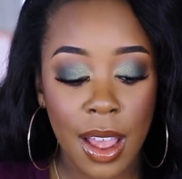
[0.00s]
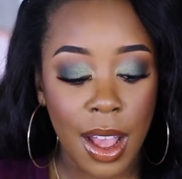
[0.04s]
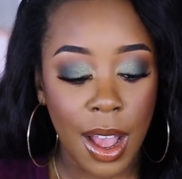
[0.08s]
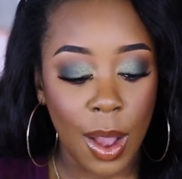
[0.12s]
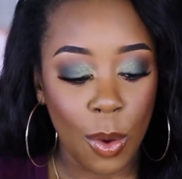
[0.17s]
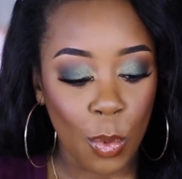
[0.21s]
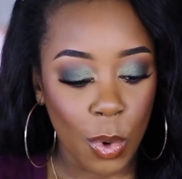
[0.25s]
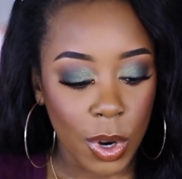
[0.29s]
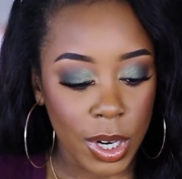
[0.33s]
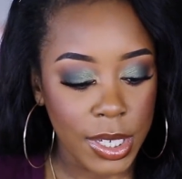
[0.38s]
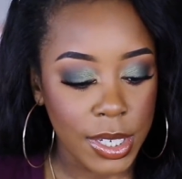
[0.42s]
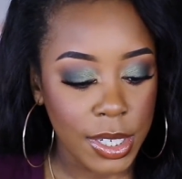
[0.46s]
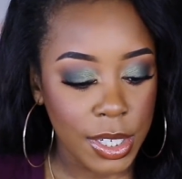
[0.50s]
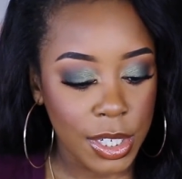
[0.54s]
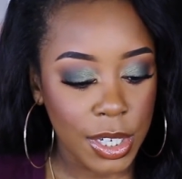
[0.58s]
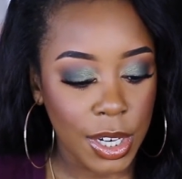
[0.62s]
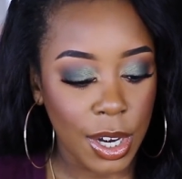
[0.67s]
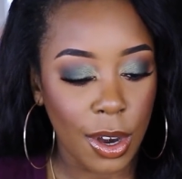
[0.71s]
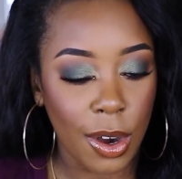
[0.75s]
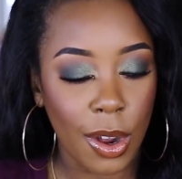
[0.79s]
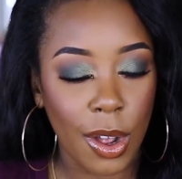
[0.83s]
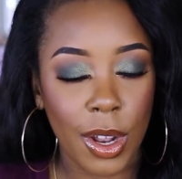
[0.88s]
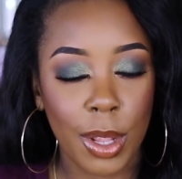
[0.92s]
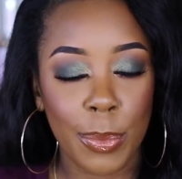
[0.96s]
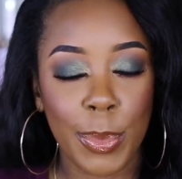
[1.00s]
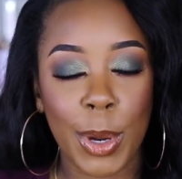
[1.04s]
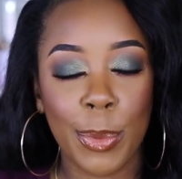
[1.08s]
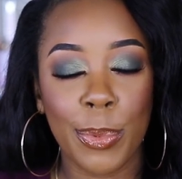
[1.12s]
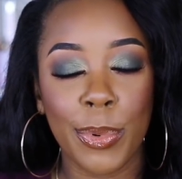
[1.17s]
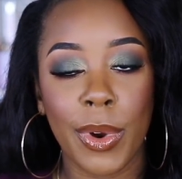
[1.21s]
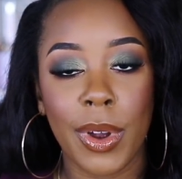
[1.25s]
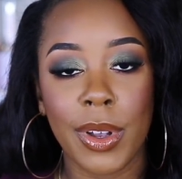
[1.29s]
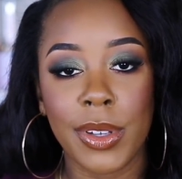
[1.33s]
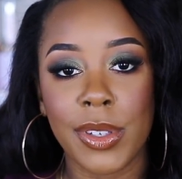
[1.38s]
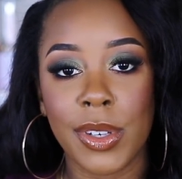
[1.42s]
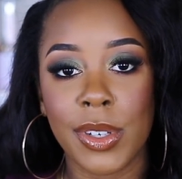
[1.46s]
I wanted to share all of my
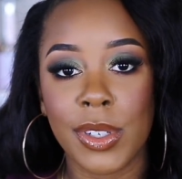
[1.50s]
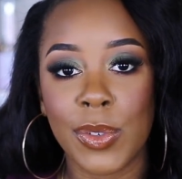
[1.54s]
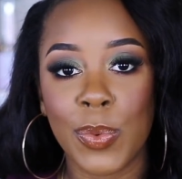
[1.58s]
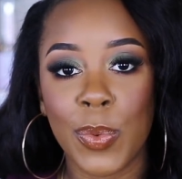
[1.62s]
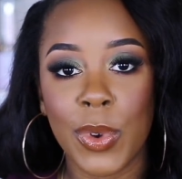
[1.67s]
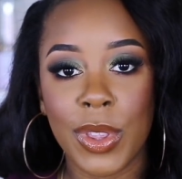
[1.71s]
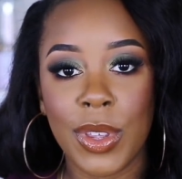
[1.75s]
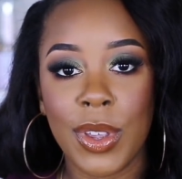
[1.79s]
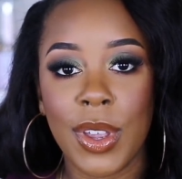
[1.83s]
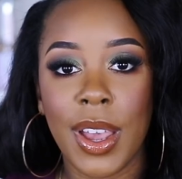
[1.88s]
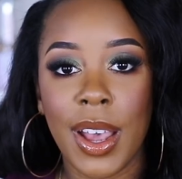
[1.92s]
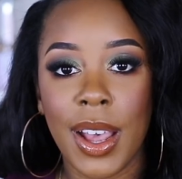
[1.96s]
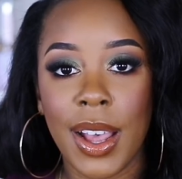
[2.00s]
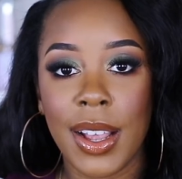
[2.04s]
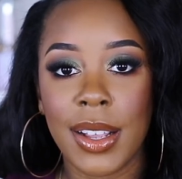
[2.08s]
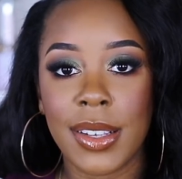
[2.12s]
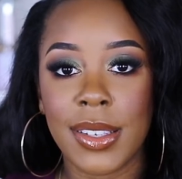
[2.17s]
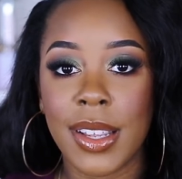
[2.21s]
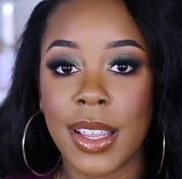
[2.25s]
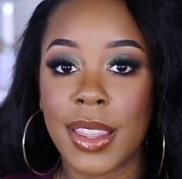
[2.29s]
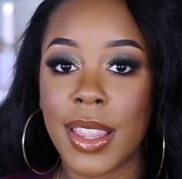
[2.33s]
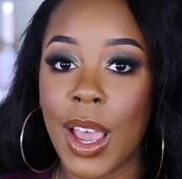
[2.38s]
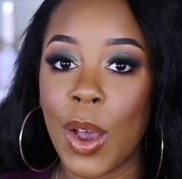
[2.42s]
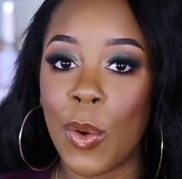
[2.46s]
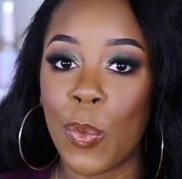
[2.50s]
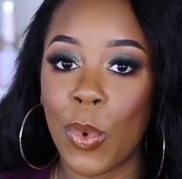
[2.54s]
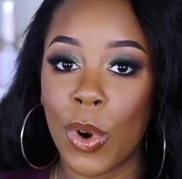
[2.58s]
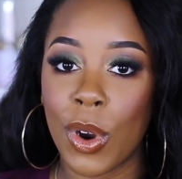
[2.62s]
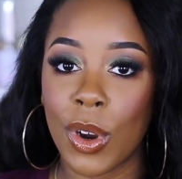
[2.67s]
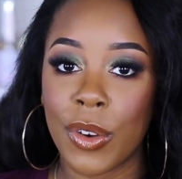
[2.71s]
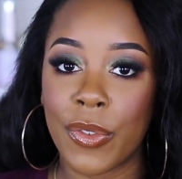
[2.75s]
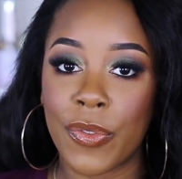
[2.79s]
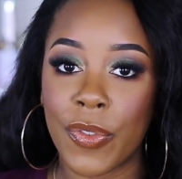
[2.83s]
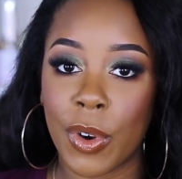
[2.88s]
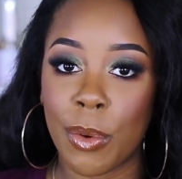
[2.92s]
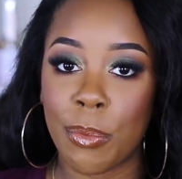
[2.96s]
bronzers with you guys that
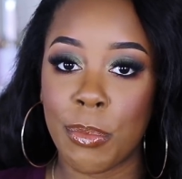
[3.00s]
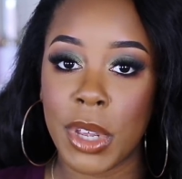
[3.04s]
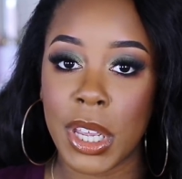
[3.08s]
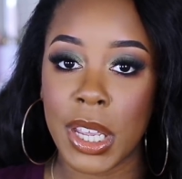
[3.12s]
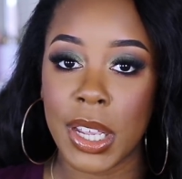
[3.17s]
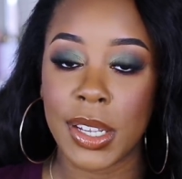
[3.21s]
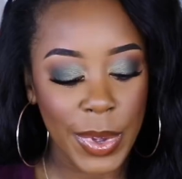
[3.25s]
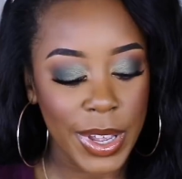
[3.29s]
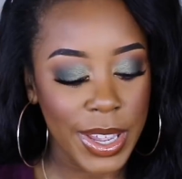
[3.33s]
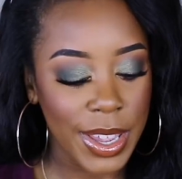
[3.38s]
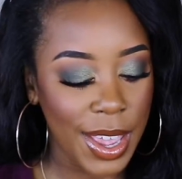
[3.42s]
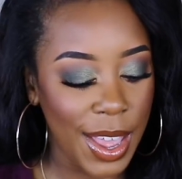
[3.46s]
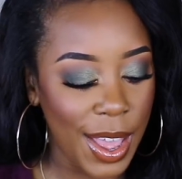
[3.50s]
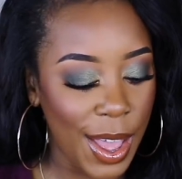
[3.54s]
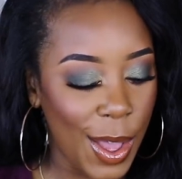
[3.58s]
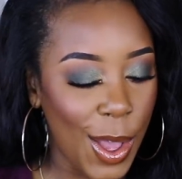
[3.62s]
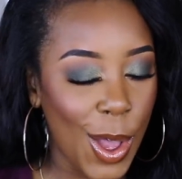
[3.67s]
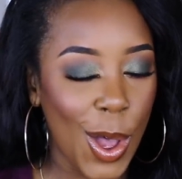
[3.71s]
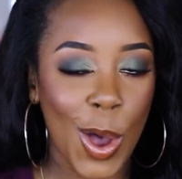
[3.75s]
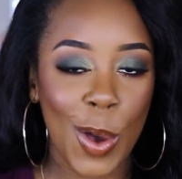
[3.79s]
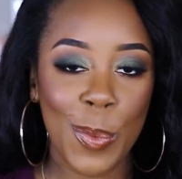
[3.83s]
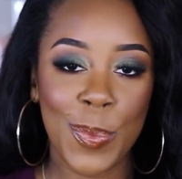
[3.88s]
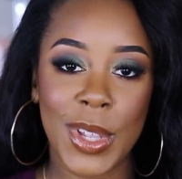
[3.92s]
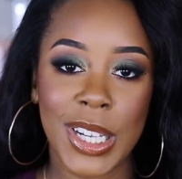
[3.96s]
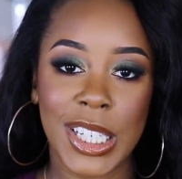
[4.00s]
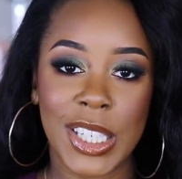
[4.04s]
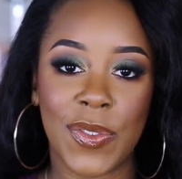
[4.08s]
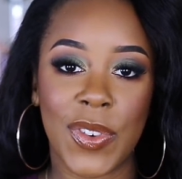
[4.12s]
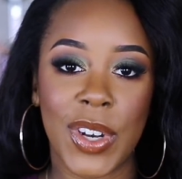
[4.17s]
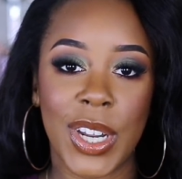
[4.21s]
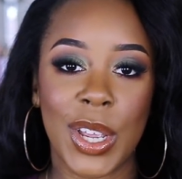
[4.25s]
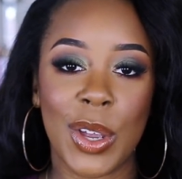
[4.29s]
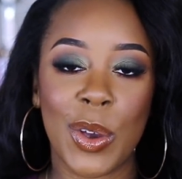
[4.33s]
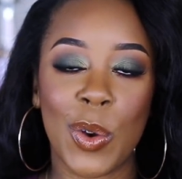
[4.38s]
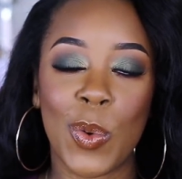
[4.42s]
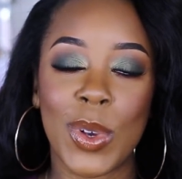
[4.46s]
work for me. But yeah, I hope this
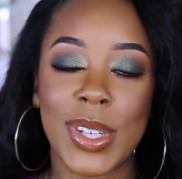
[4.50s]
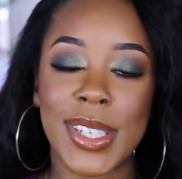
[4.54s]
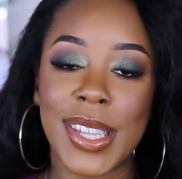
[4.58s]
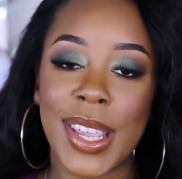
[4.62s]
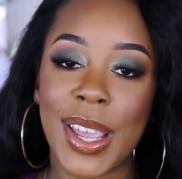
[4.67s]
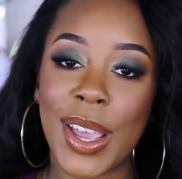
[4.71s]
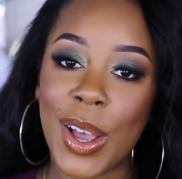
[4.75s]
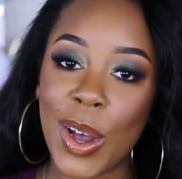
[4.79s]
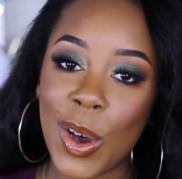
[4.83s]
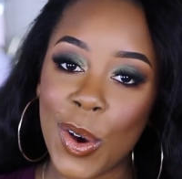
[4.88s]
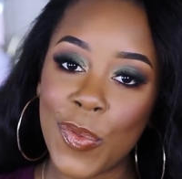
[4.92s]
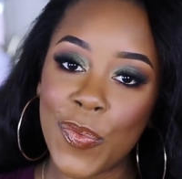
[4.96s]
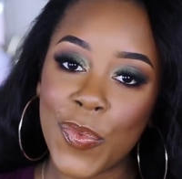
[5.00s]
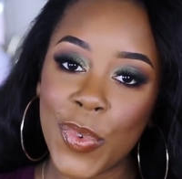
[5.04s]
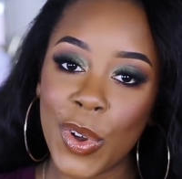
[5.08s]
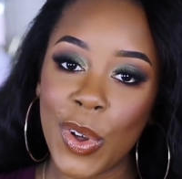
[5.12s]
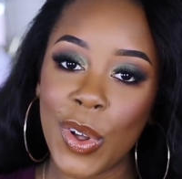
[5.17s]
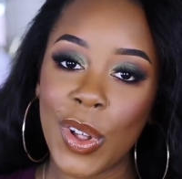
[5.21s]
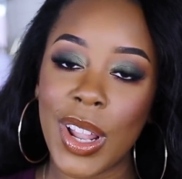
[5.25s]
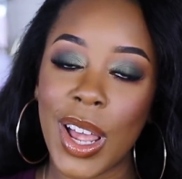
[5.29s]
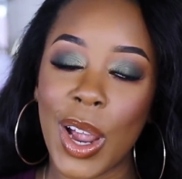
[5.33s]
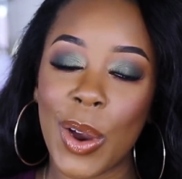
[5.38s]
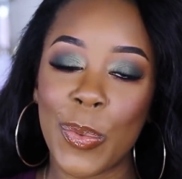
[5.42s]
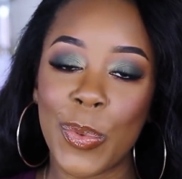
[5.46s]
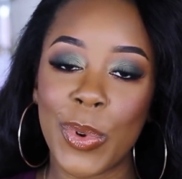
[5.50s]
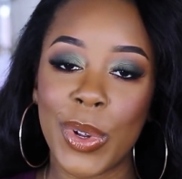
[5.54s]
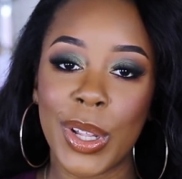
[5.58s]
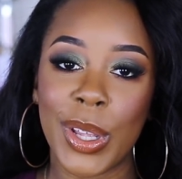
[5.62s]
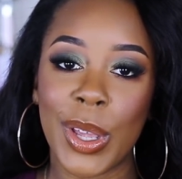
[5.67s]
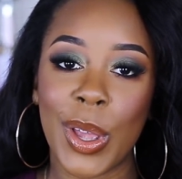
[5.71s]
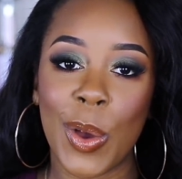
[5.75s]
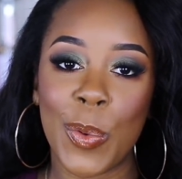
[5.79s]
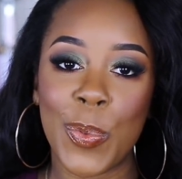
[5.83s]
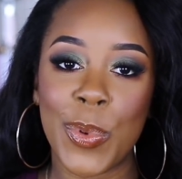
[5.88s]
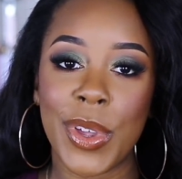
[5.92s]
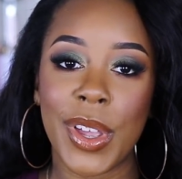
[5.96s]
video was helpful. I
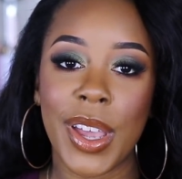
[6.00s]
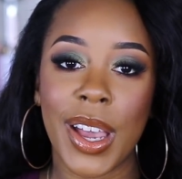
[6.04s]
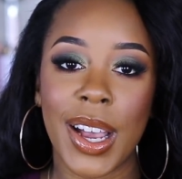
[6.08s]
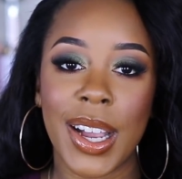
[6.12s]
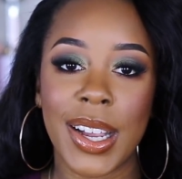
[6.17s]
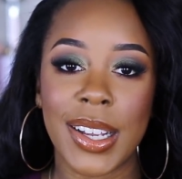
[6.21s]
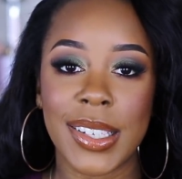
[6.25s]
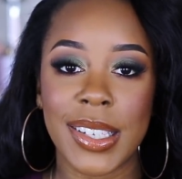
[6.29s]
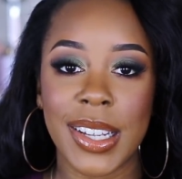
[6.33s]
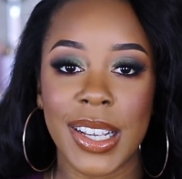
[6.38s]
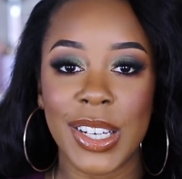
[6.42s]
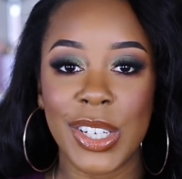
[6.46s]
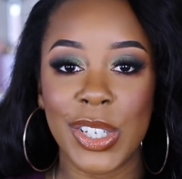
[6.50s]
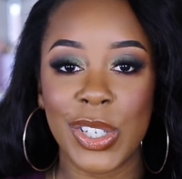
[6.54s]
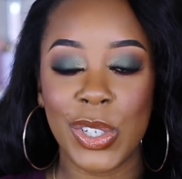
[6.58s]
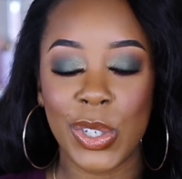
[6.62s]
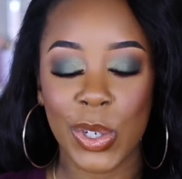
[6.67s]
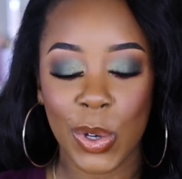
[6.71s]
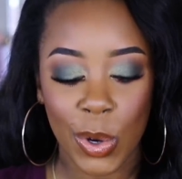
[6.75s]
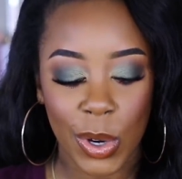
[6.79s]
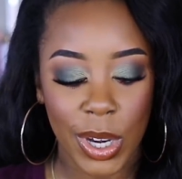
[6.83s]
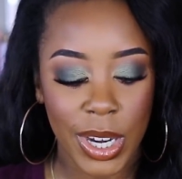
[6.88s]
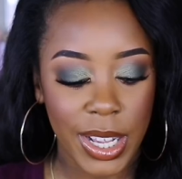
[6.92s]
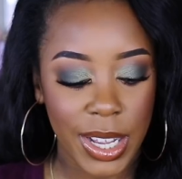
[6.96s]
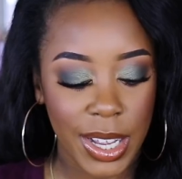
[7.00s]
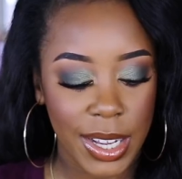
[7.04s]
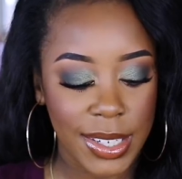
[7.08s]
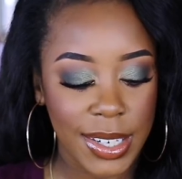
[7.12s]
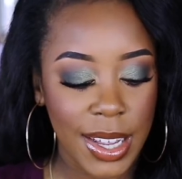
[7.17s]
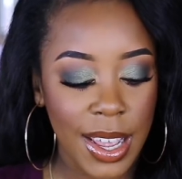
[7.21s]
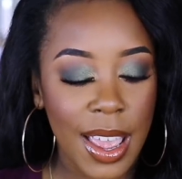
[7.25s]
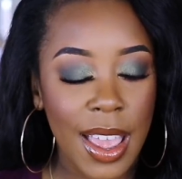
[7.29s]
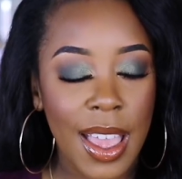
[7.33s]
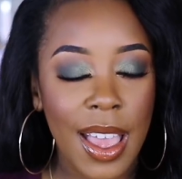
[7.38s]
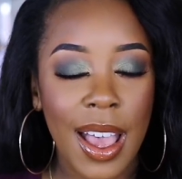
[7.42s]
really hope you guys enjoyed it.